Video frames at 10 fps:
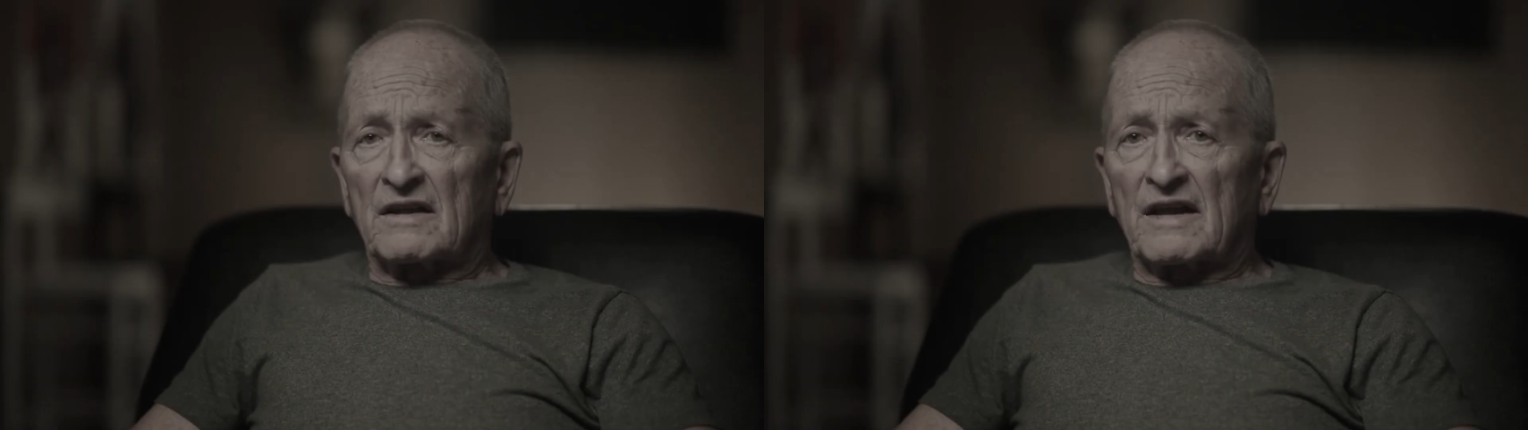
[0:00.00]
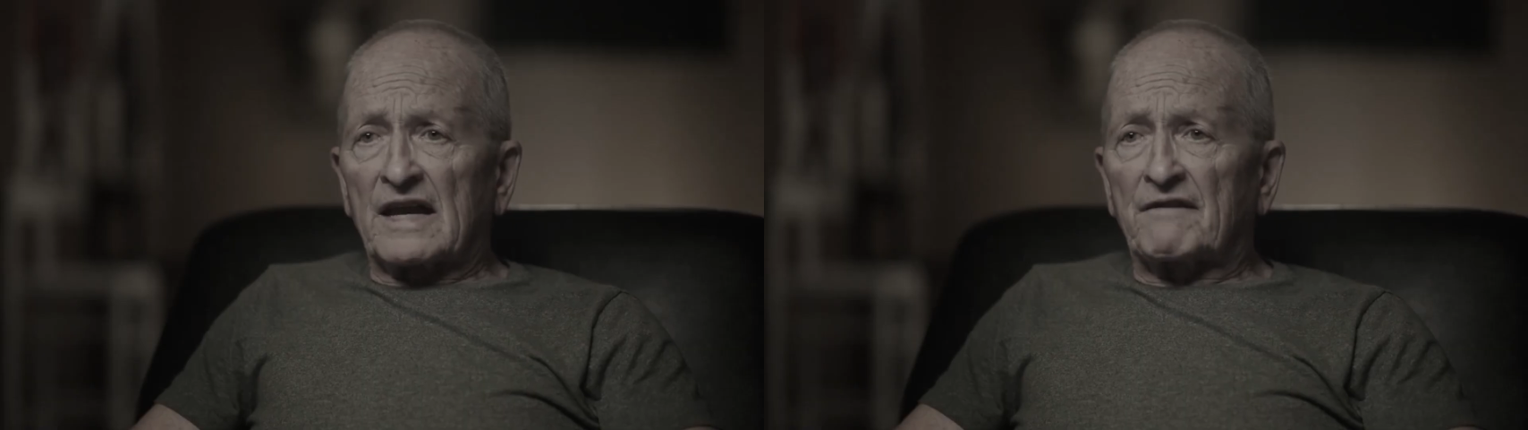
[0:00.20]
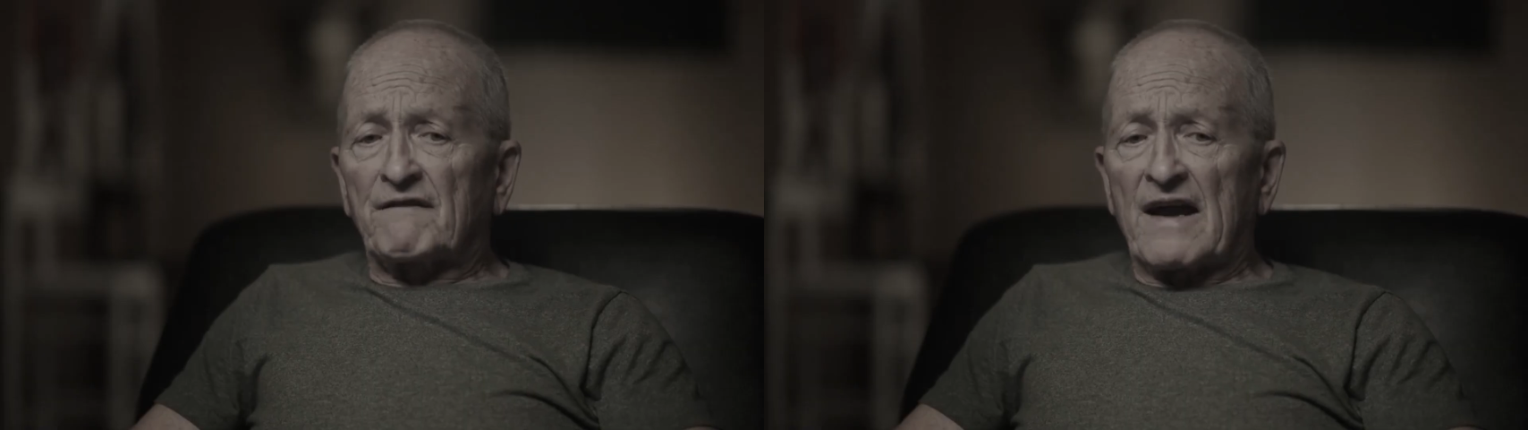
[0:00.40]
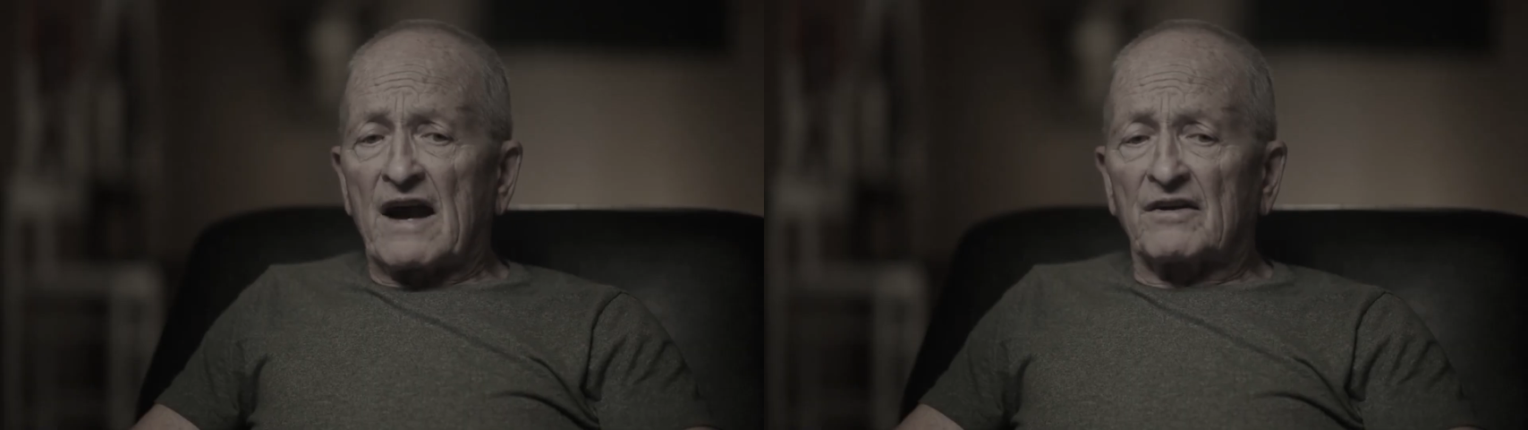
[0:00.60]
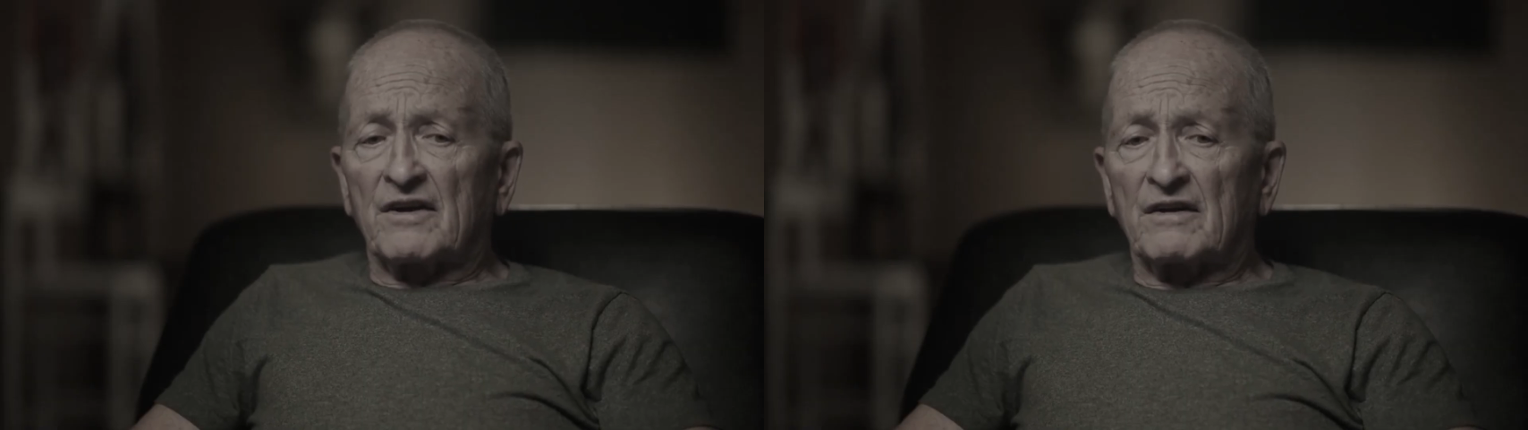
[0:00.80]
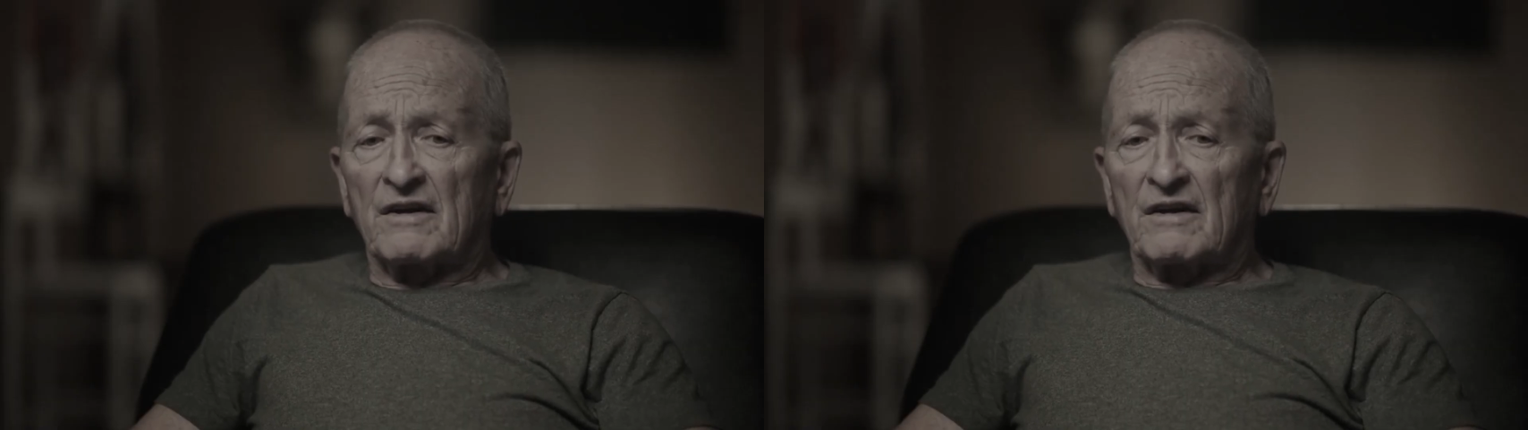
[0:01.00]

that they had found